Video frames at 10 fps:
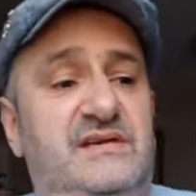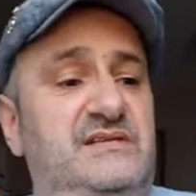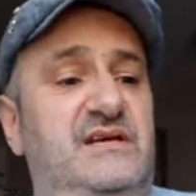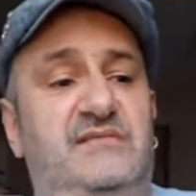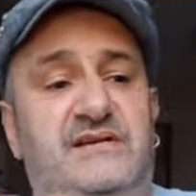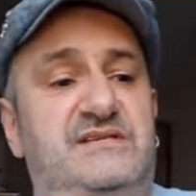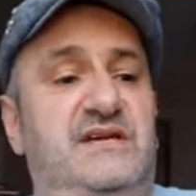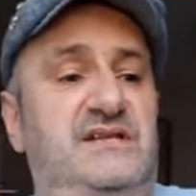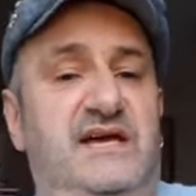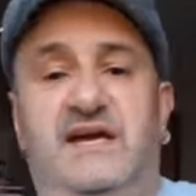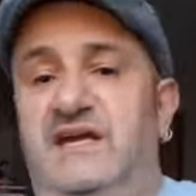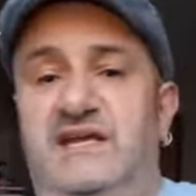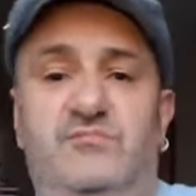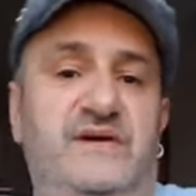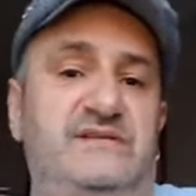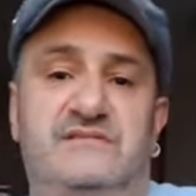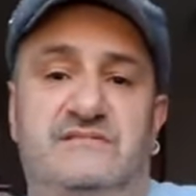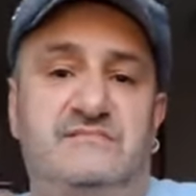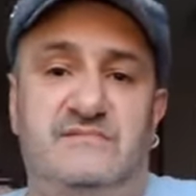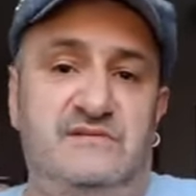So let's say that Haney
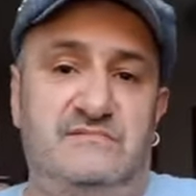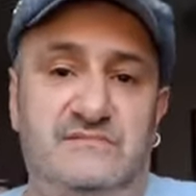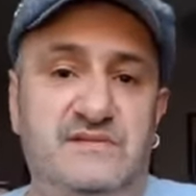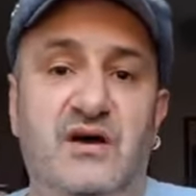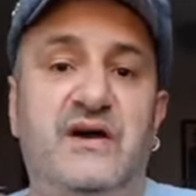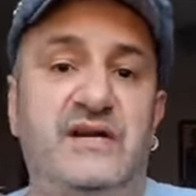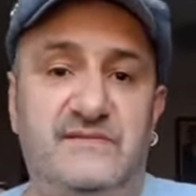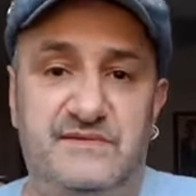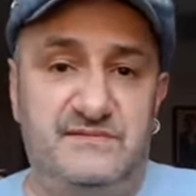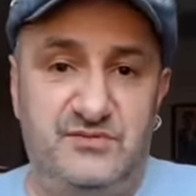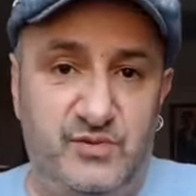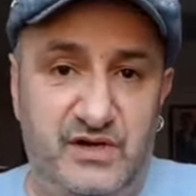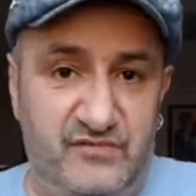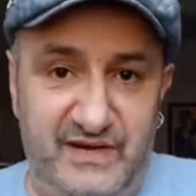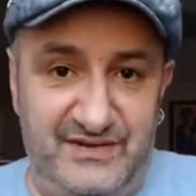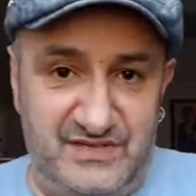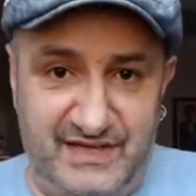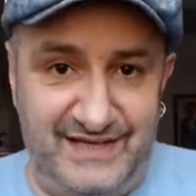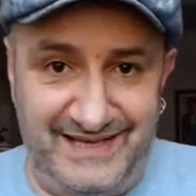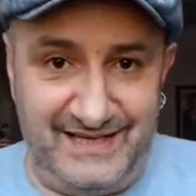wins nine of the 12 rounds
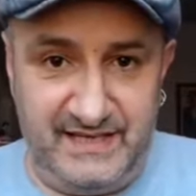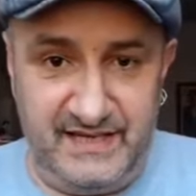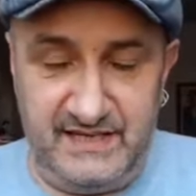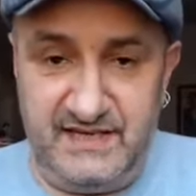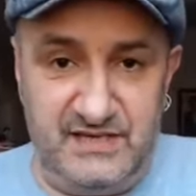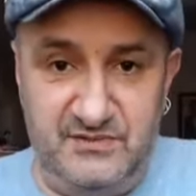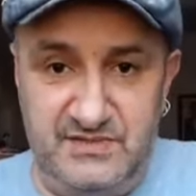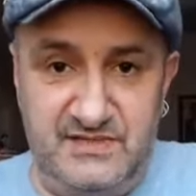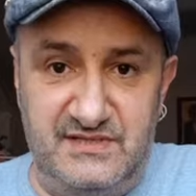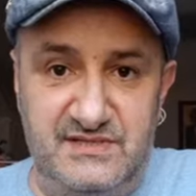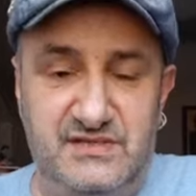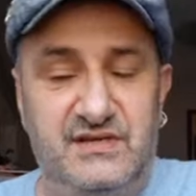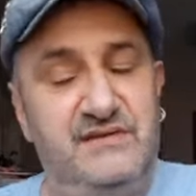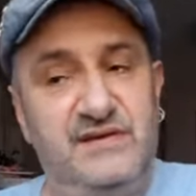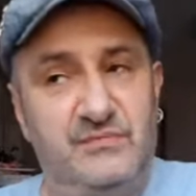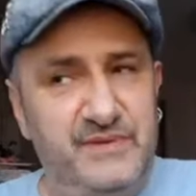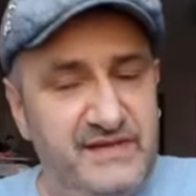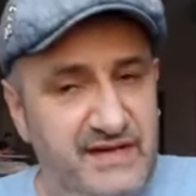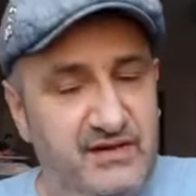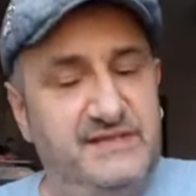clearly and then loses a decision. I don't think it'll be
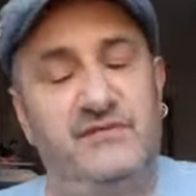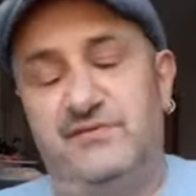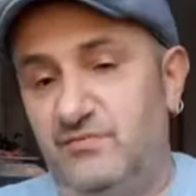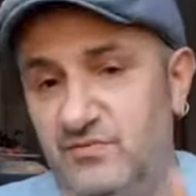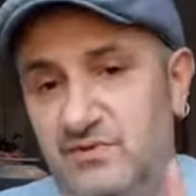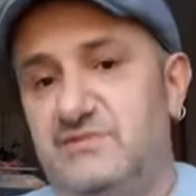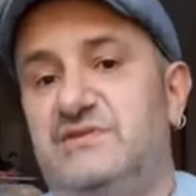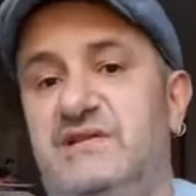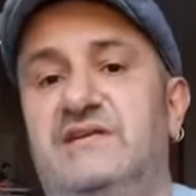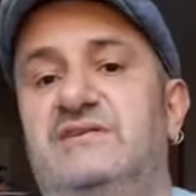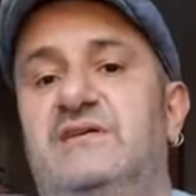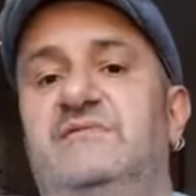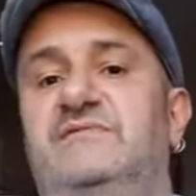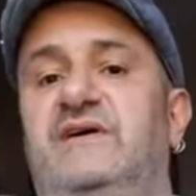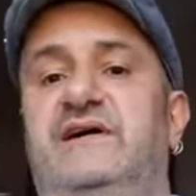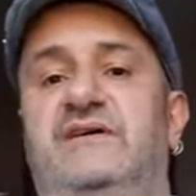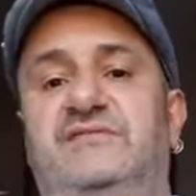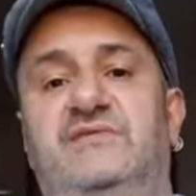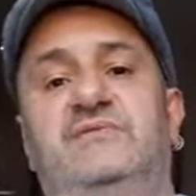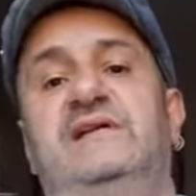that. I don't think we will see that type of fight. I
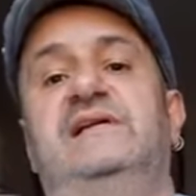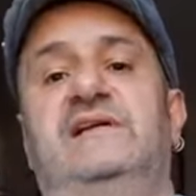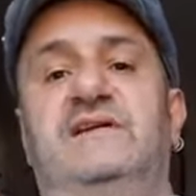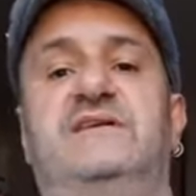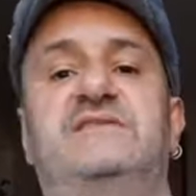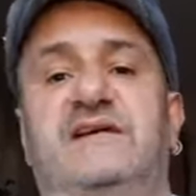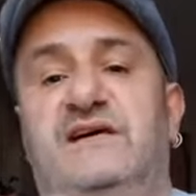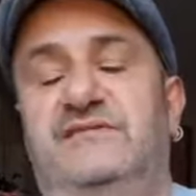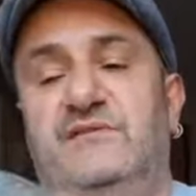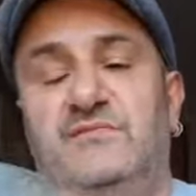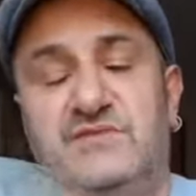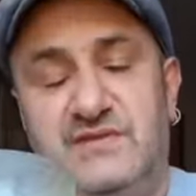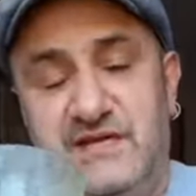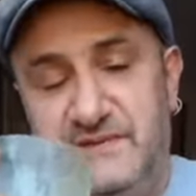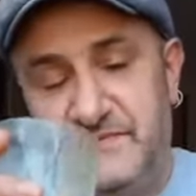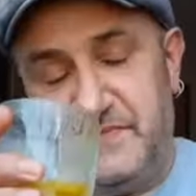think, well, like I say, I think we'll see